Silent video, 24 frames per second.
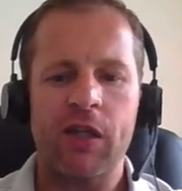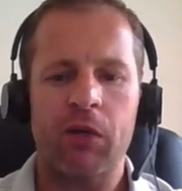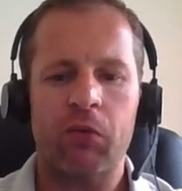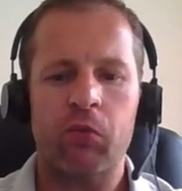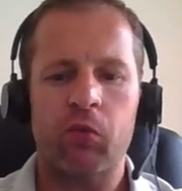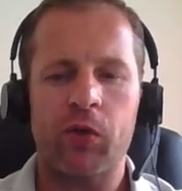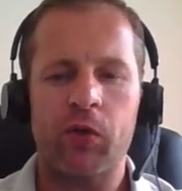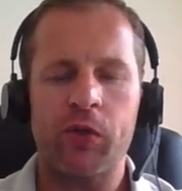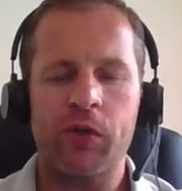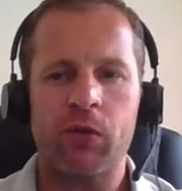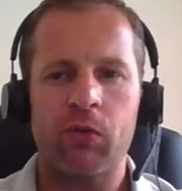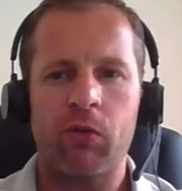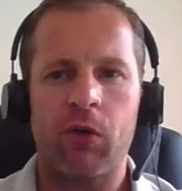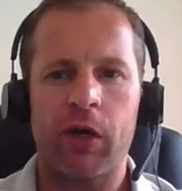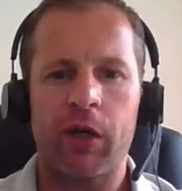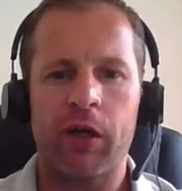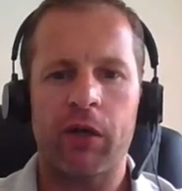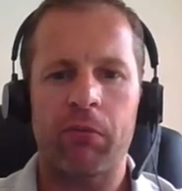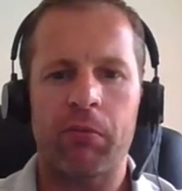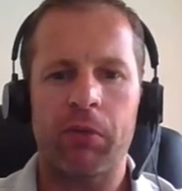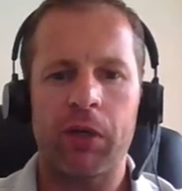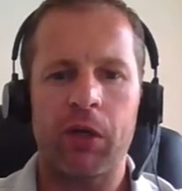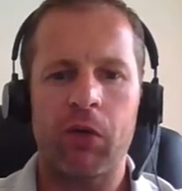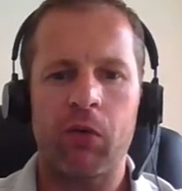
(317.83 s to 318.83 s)
That was
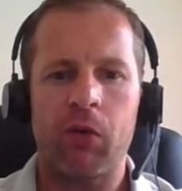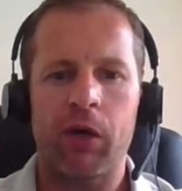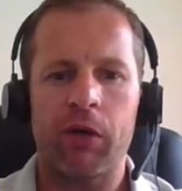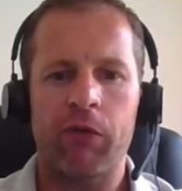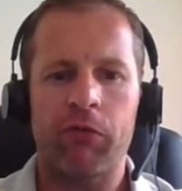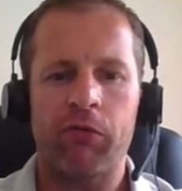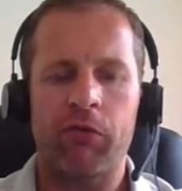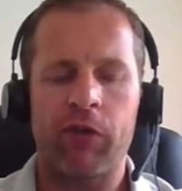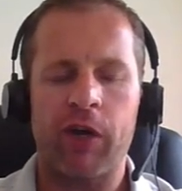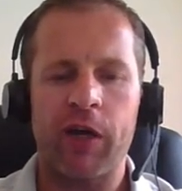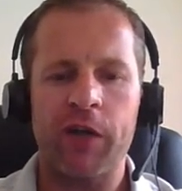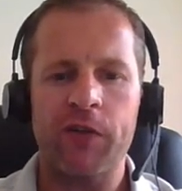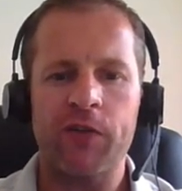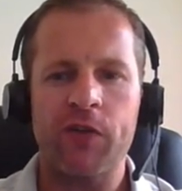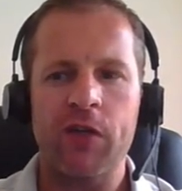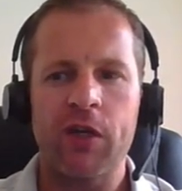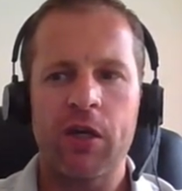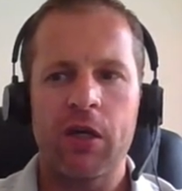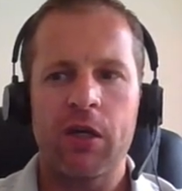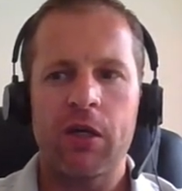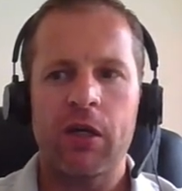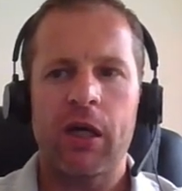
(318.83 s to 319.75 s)
quite a big one for us.